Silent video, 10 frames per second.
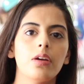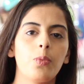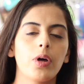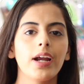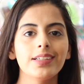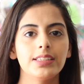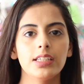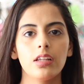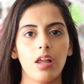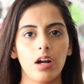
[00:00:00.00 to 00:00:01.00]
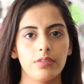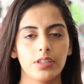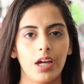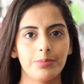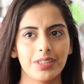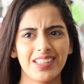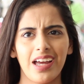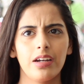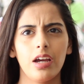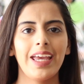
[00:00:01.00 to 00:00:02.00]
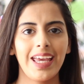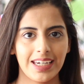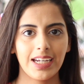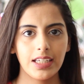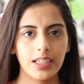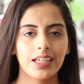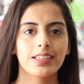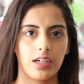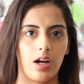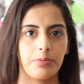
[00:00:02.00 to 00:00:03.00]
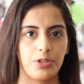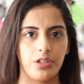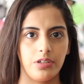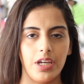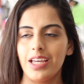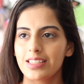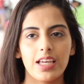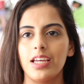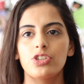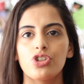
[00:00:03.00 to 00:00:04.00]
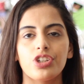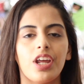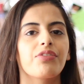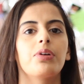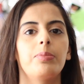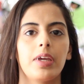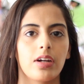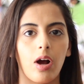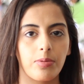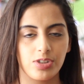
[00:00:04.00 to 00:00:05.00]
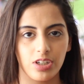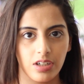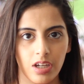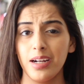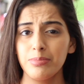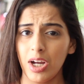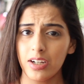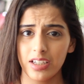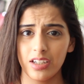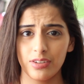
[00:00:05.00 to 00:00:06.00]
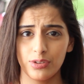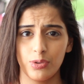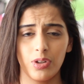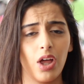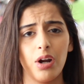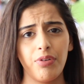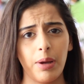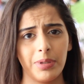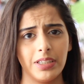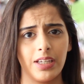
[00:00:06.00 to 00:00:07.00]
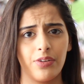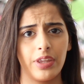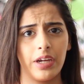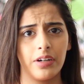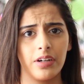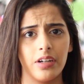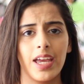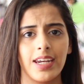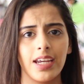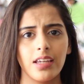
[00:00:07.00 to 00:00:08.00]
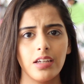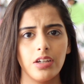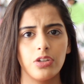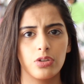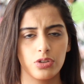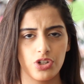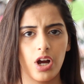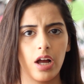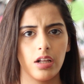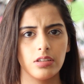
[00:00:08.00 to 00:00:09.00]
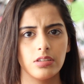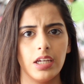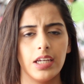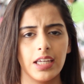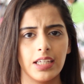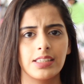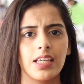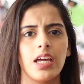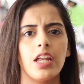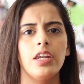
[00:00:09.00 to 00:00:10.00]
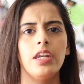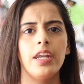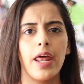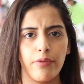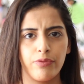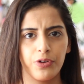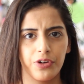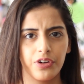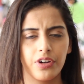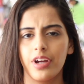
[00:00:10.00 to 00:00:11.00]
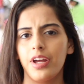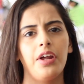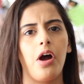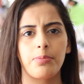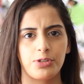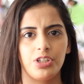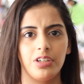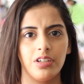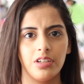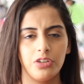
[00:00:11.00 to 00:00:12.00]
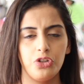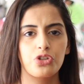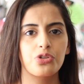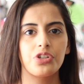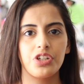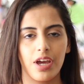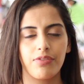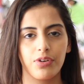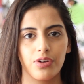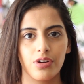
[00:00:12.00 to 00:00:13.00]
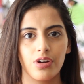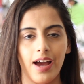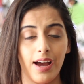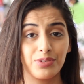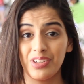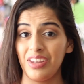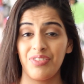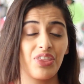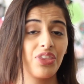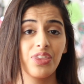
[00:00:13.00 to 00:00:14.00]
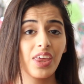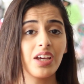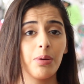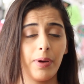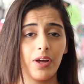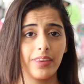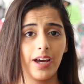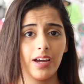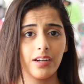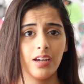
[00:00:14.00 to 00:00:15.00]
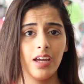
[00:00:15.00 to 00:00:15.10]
What I see a lot of the times is that hitting is an option. It should never be an option. And I'm talking to a lot of families out there. Hitting your child is never an option. You should never have to even think about that.